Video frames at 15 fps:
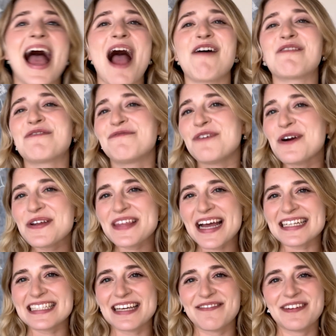Our fourth
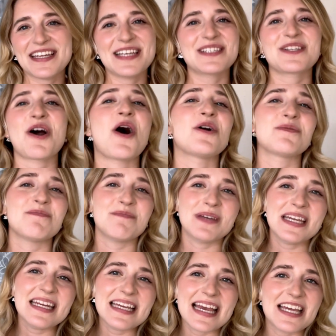activity is called
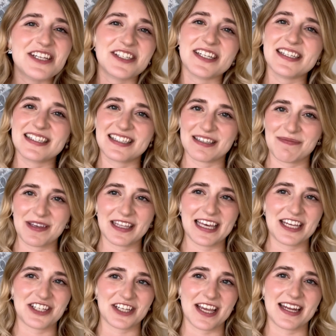Mediation
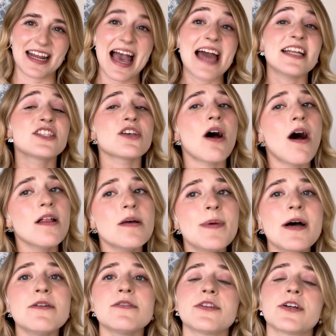Simulation, and it's all
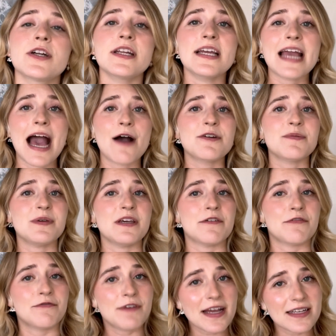about learning how to be
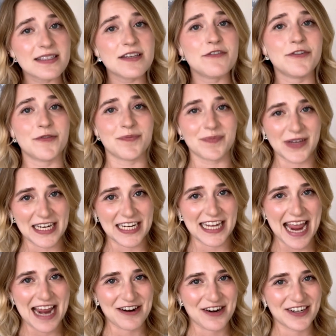effective
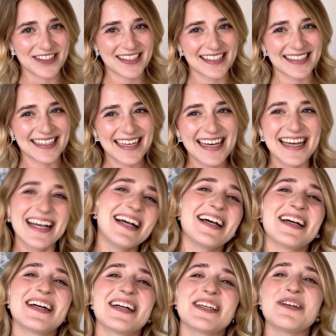mediators.
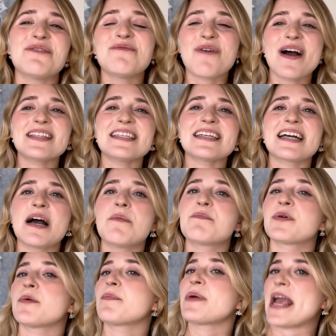You'll want to come
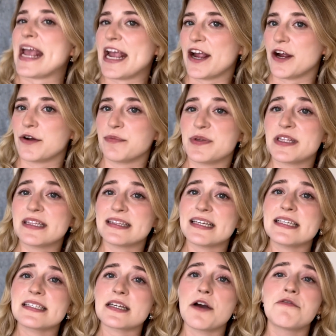prepared with a
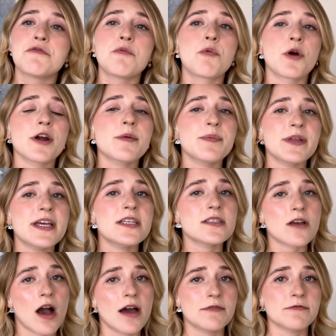list of workplace
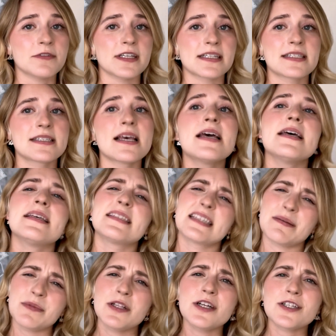conflicts
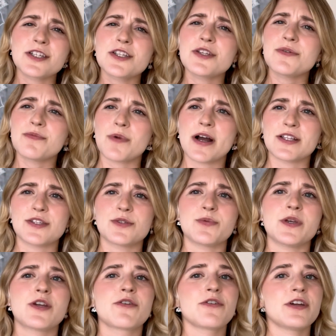similar to the ones
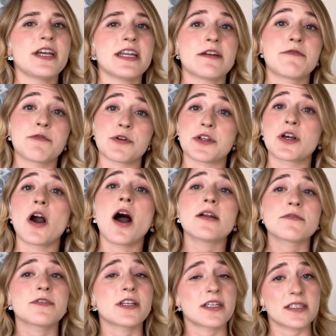we created for the
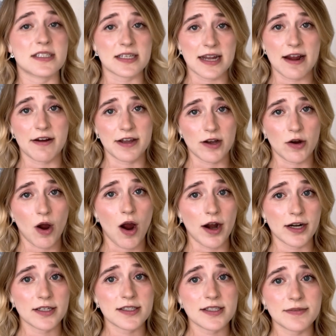conflict scenario
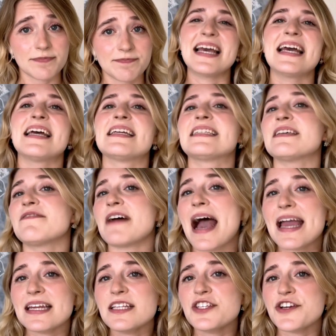cards.
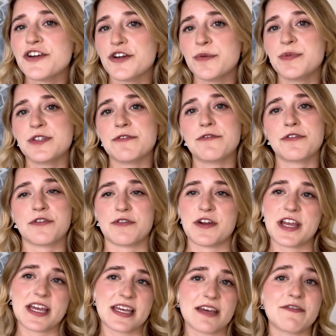Divide into groups of
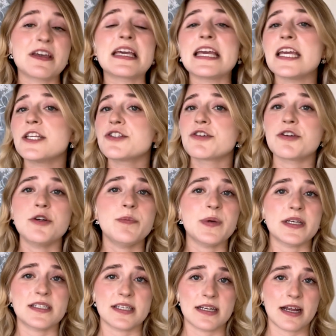3, giving each group
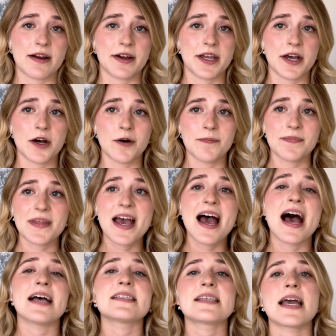a scenario.
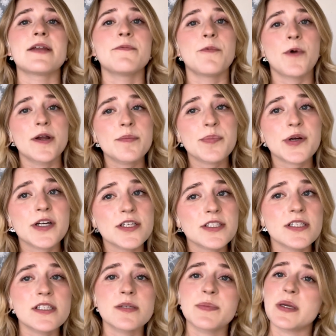Assign one
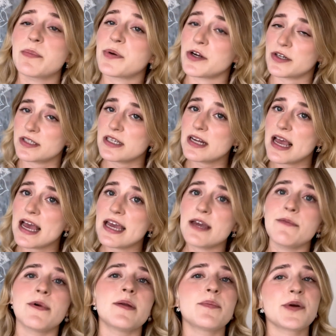person to be person A,
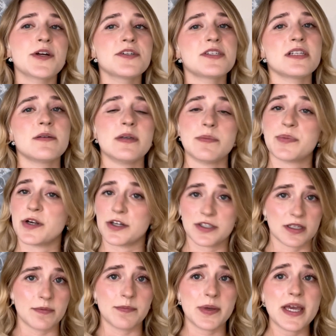one person to be
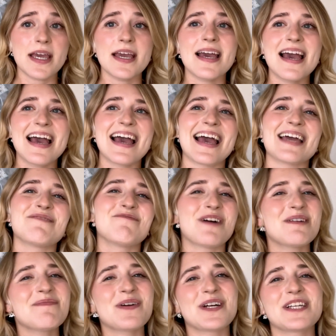person B, and
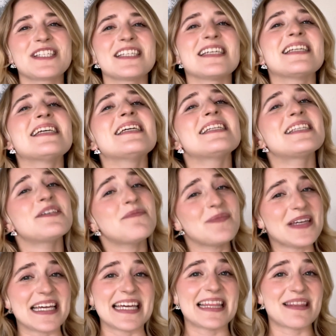one person to
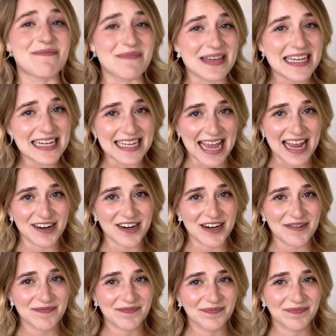be the mediator.